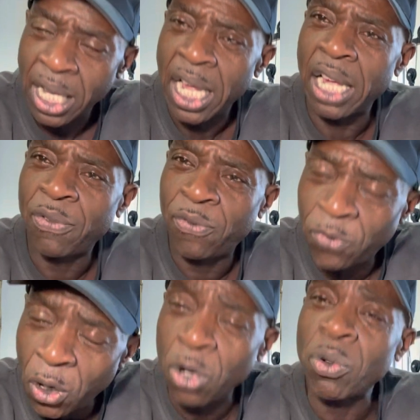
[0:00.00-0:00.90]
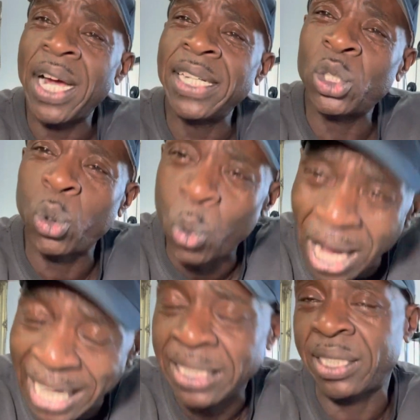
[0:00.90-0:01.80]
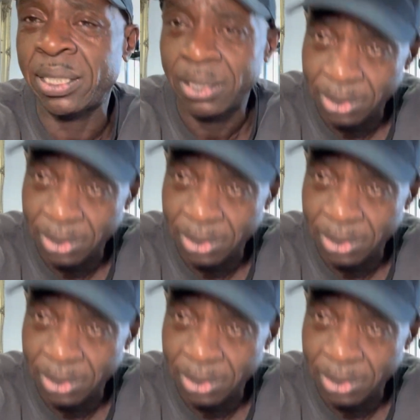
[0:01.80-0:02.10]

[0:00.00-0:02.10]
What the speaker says: A four-eyed twat.